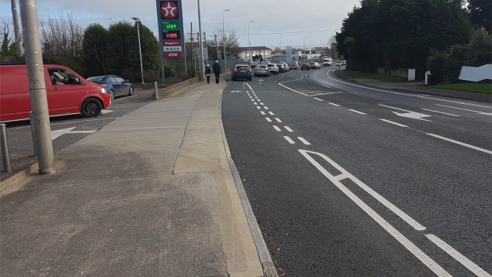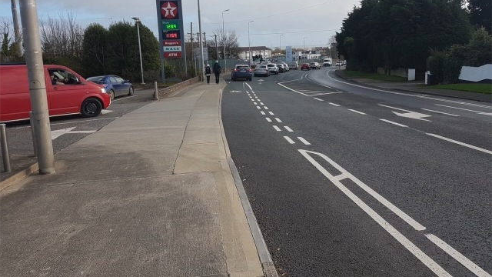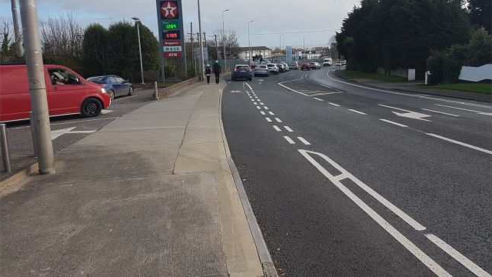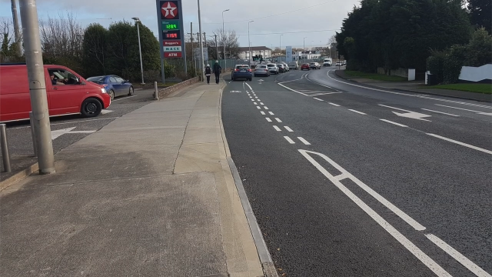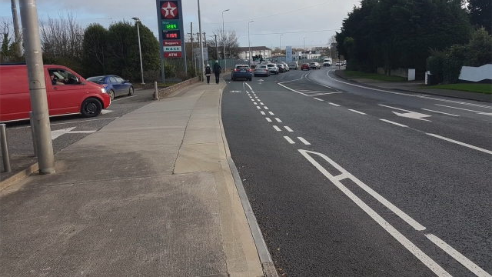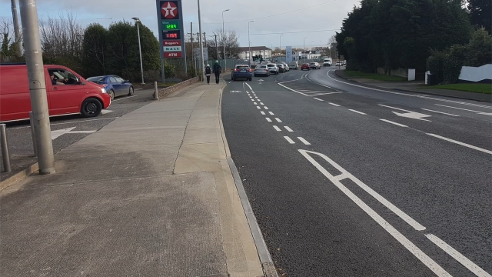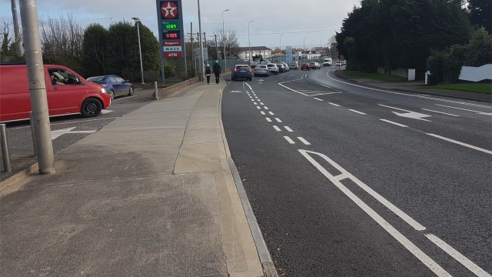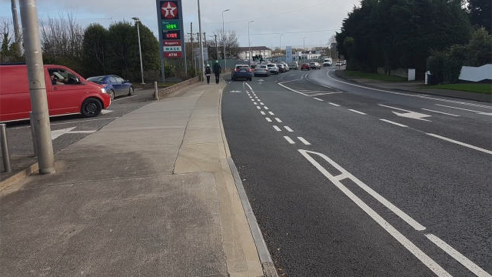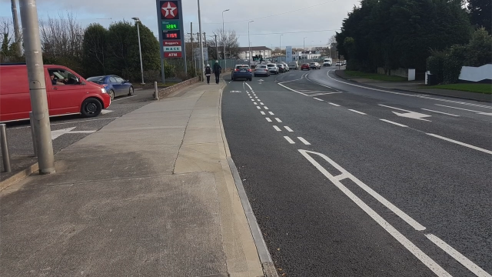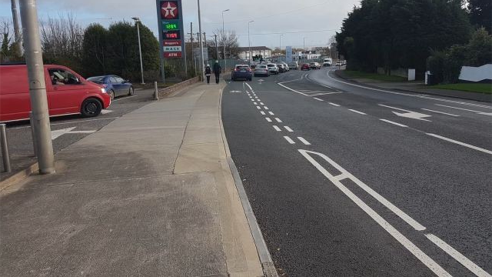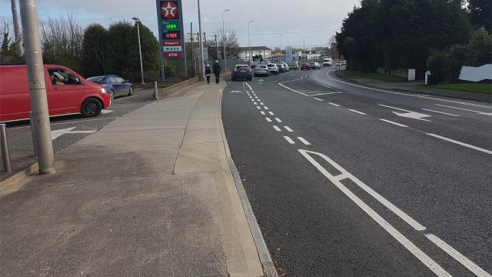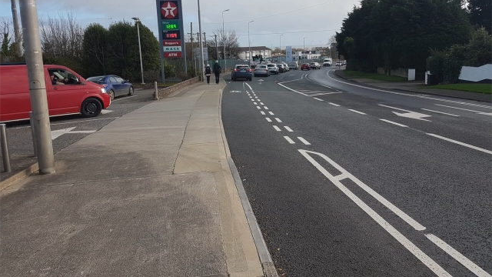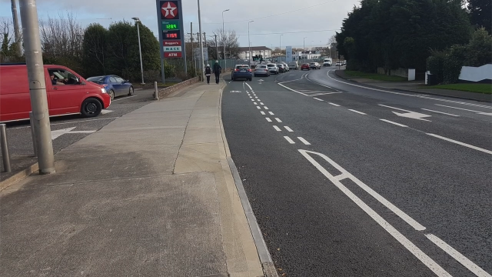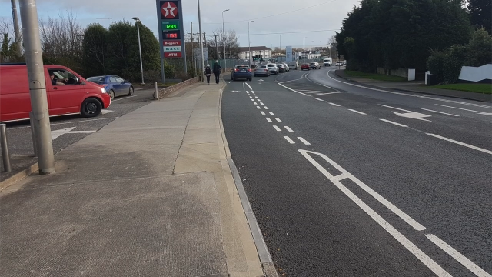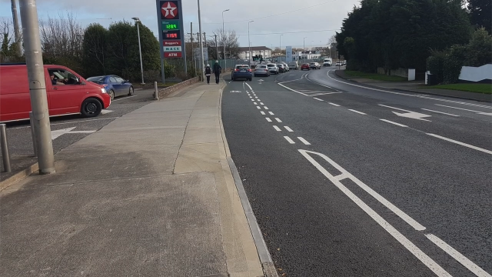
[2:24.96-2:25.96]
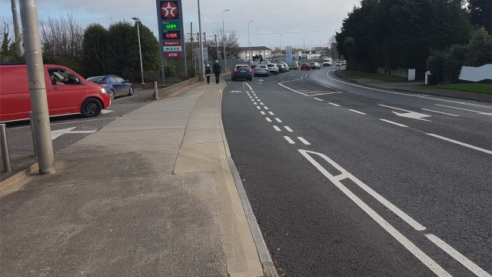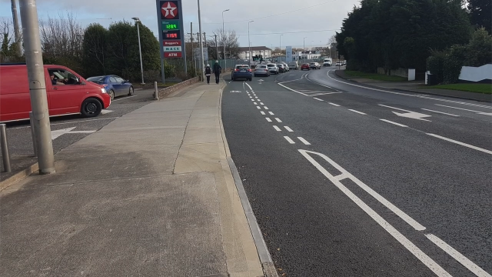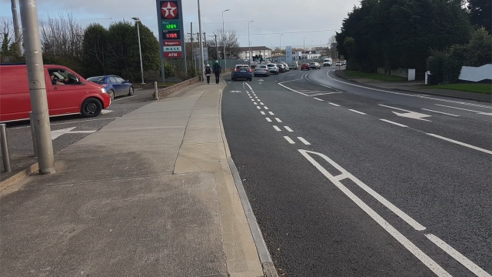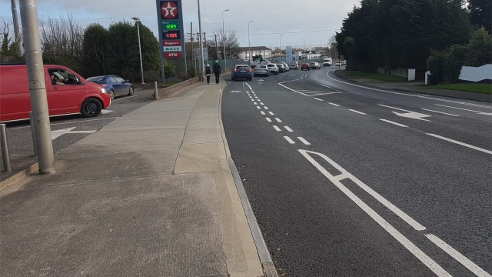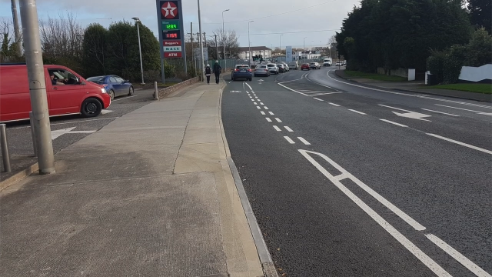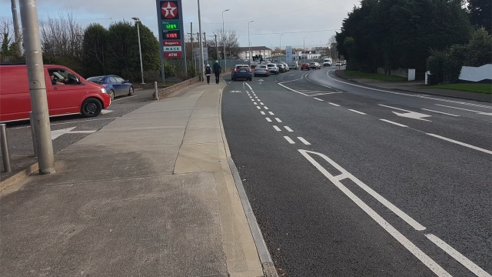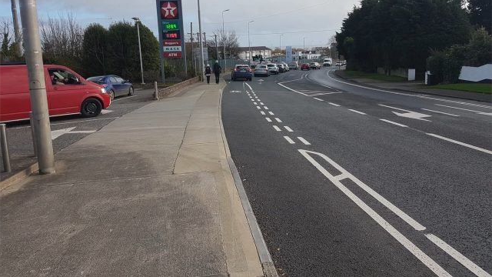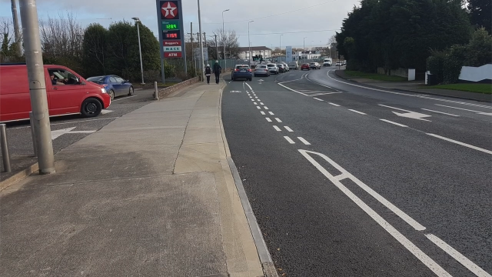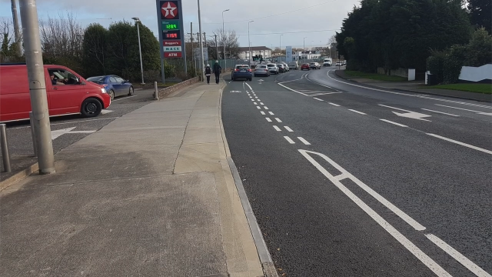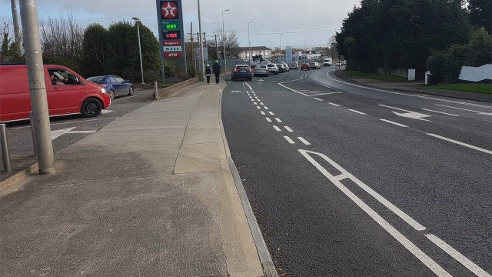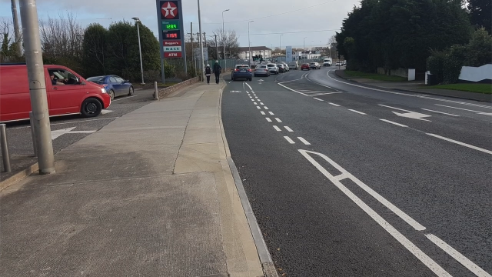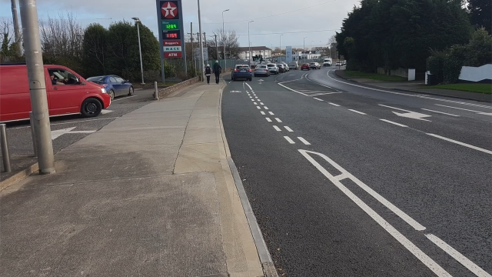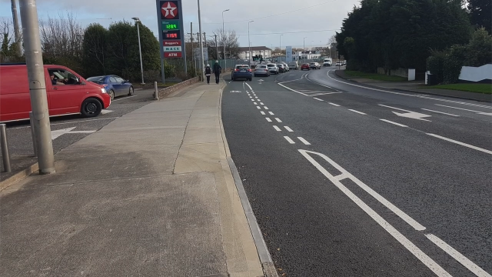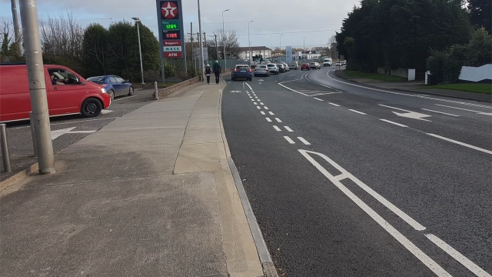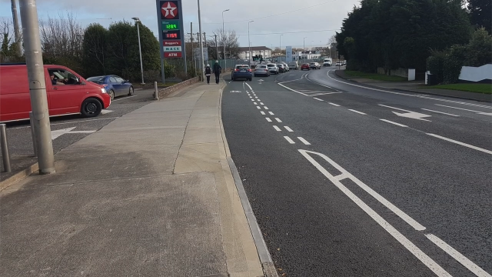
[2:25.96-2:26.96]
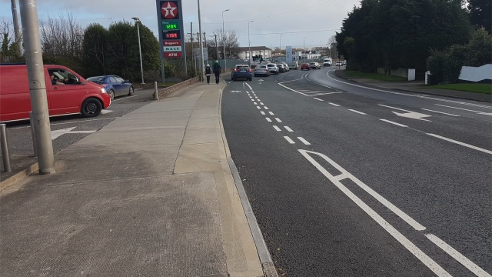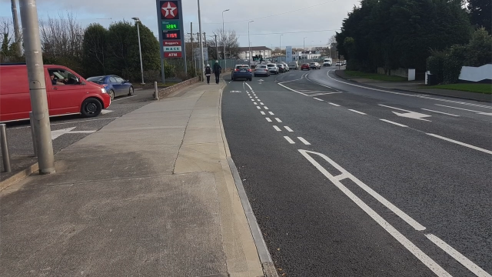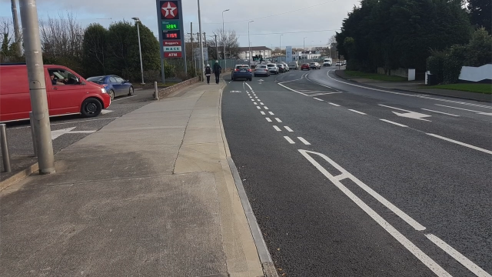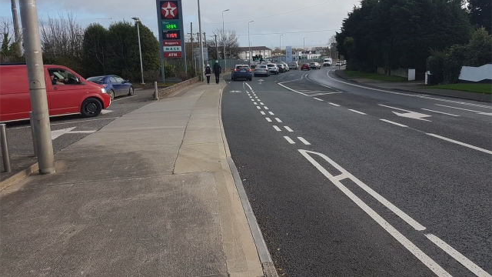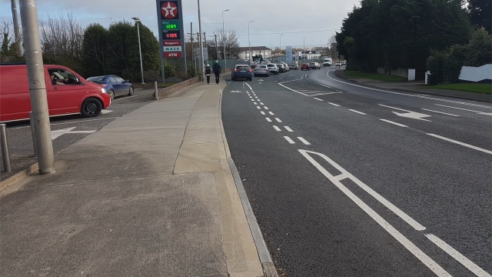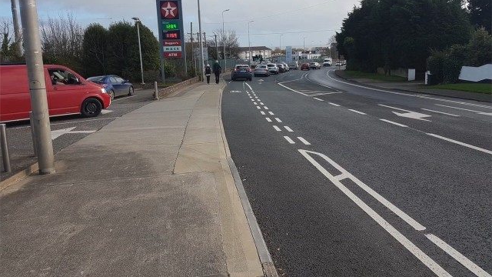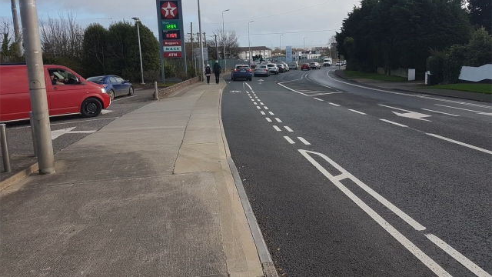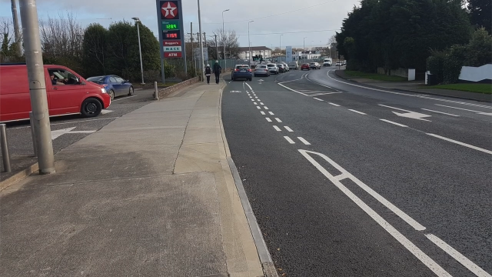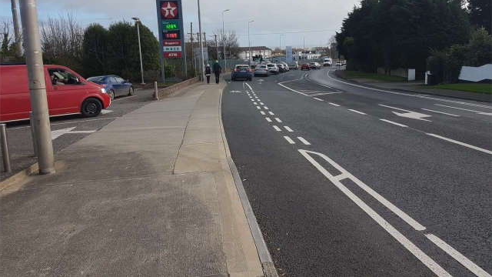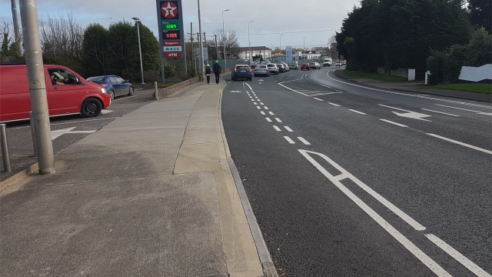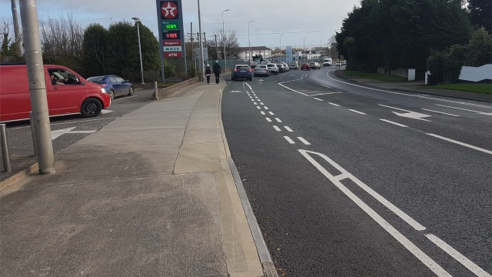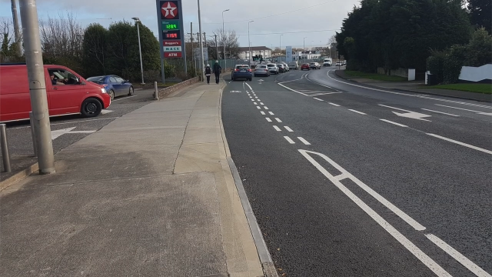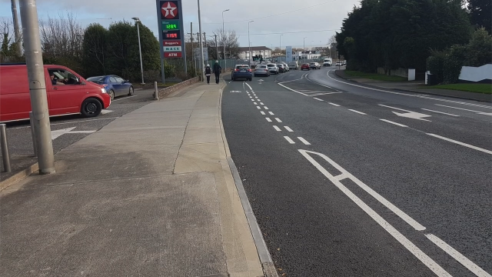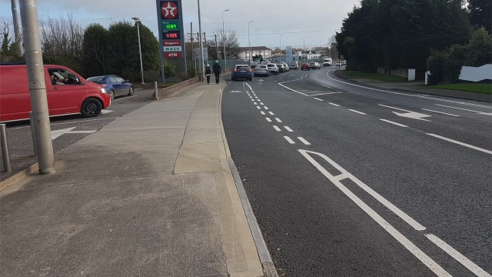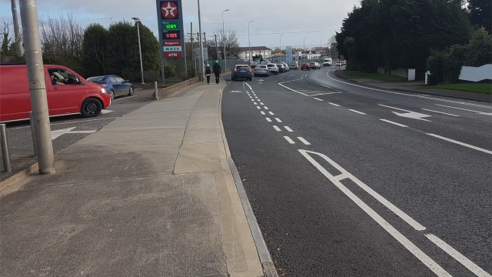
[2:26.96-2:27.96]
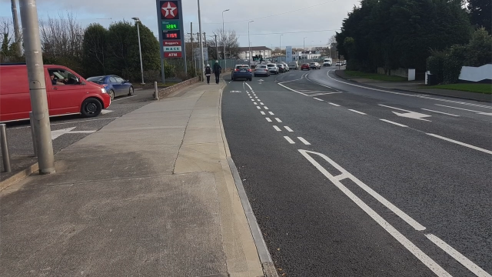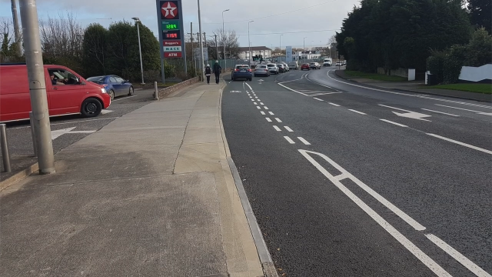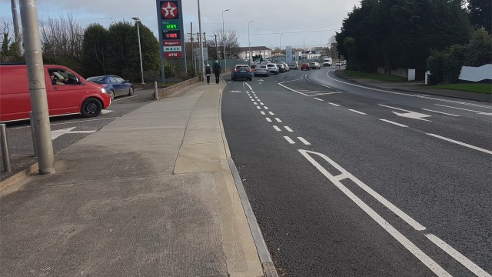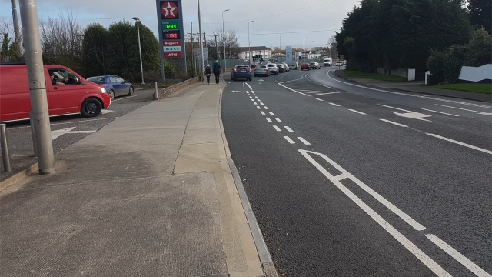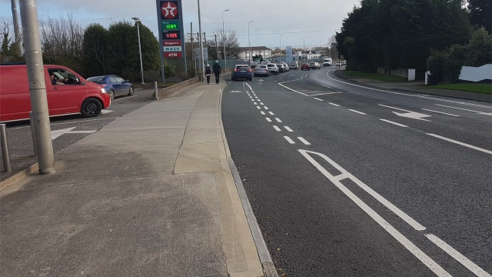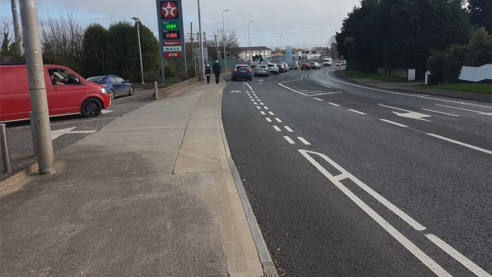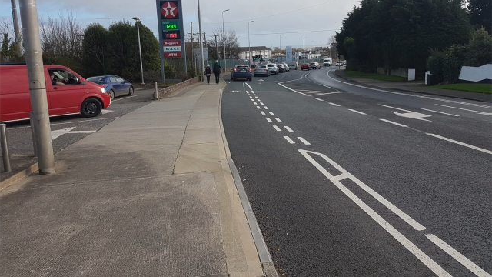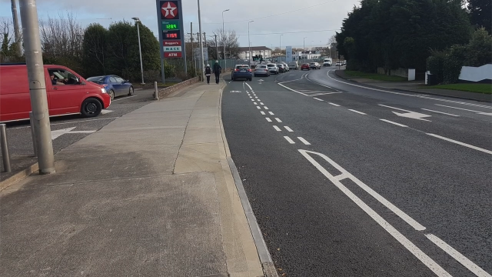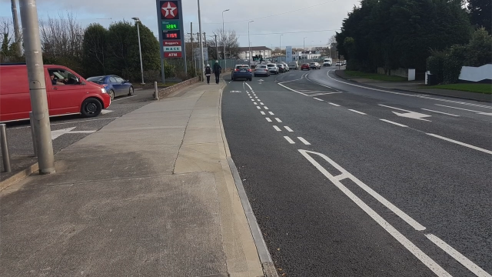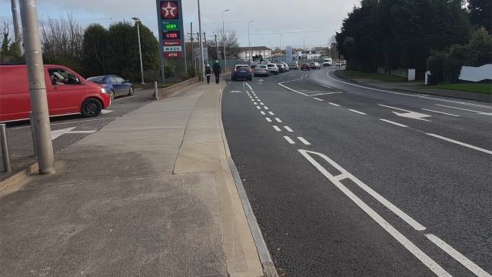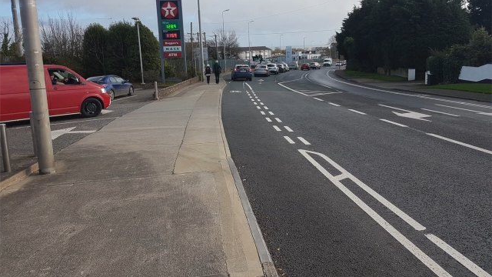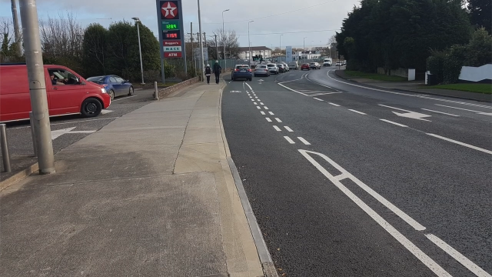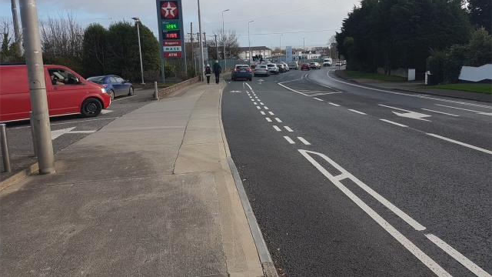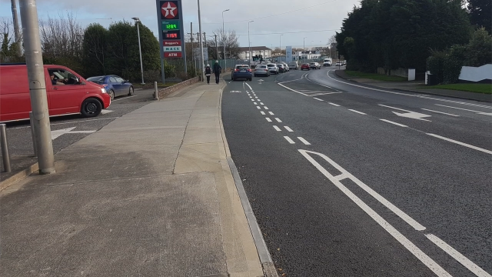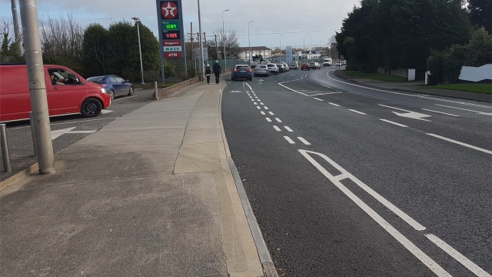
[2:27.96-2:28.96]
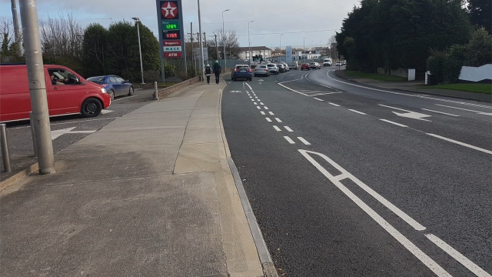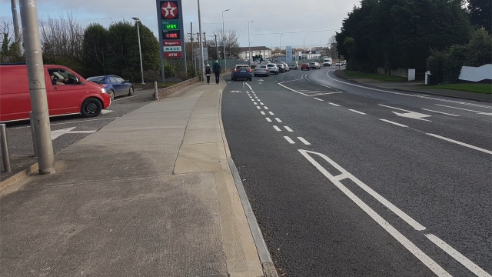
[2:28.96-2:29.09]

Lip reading: (no speaker visible)